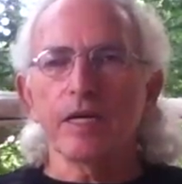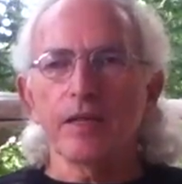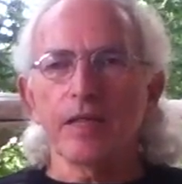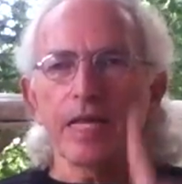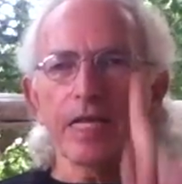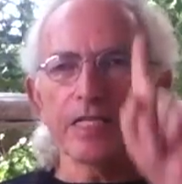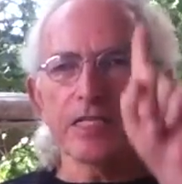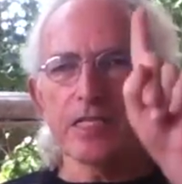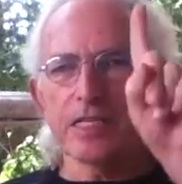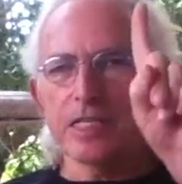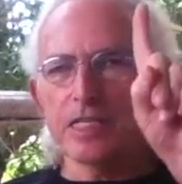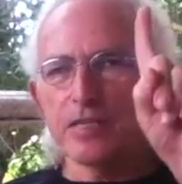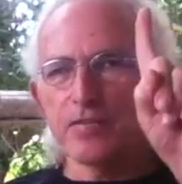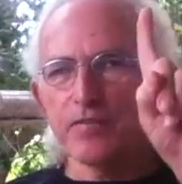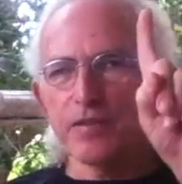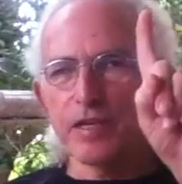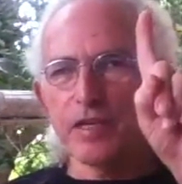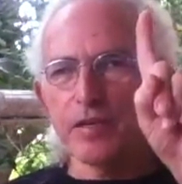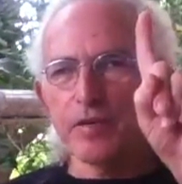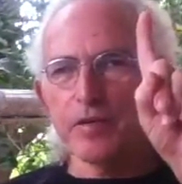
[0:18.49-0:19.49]
That's this
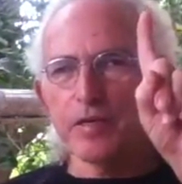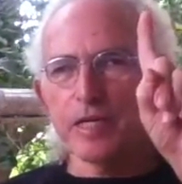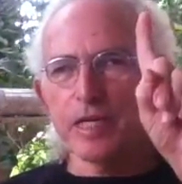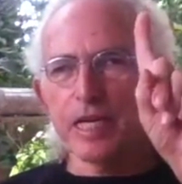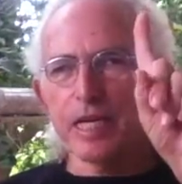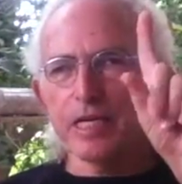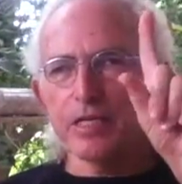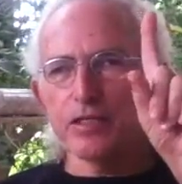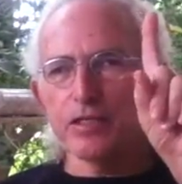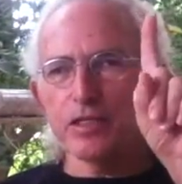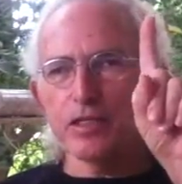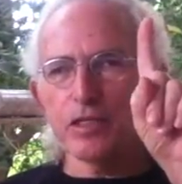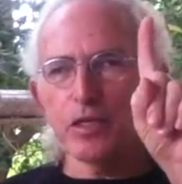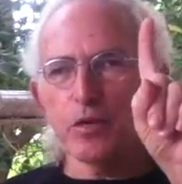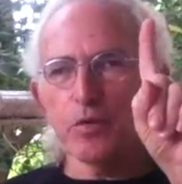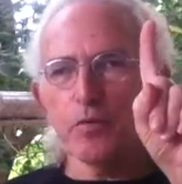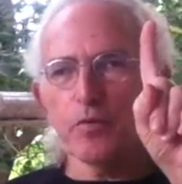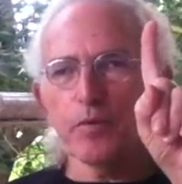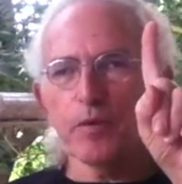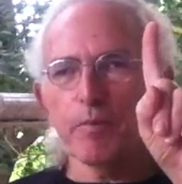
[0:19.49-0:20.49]
finger, in case you
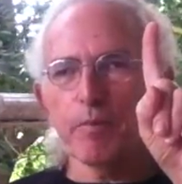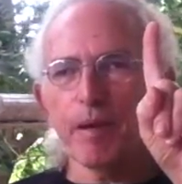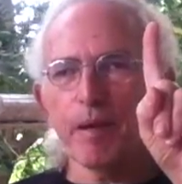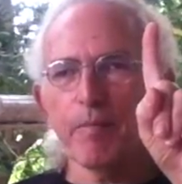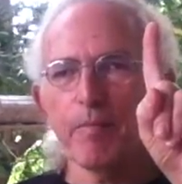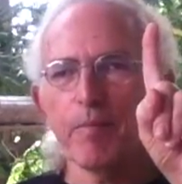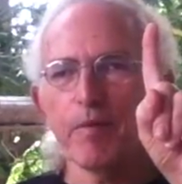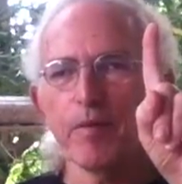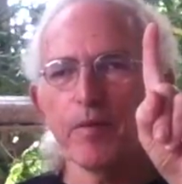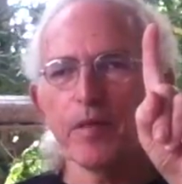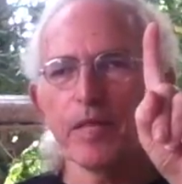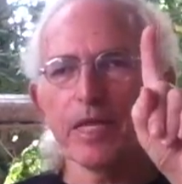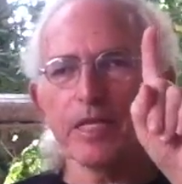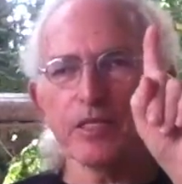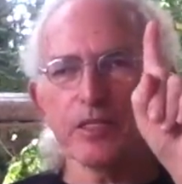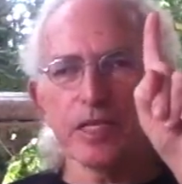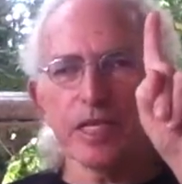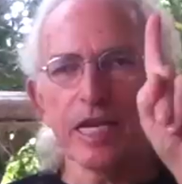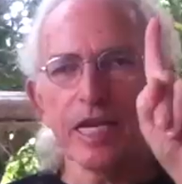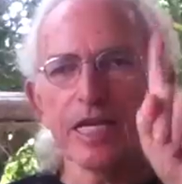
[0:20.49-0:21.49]
don't remember.
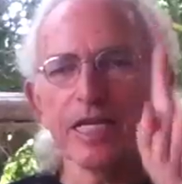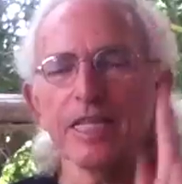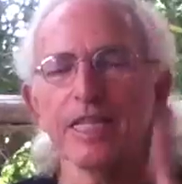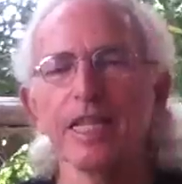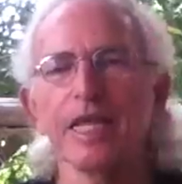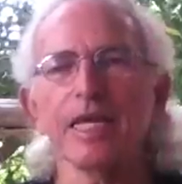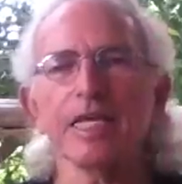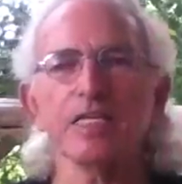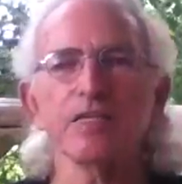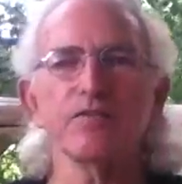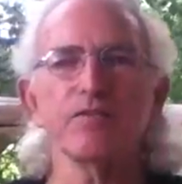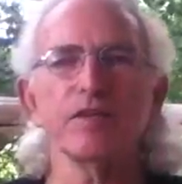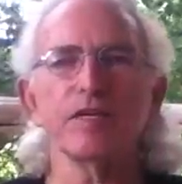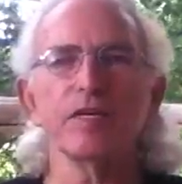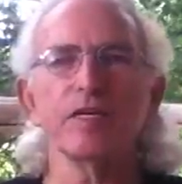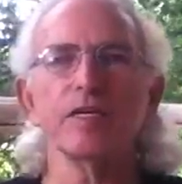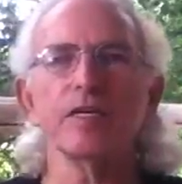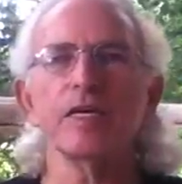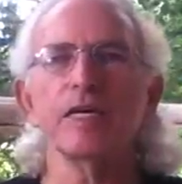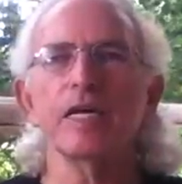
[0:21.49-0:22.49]
That's the index
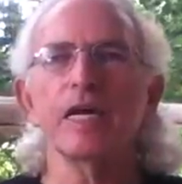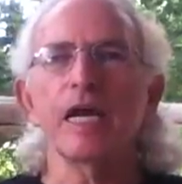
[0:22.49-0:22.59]
finger.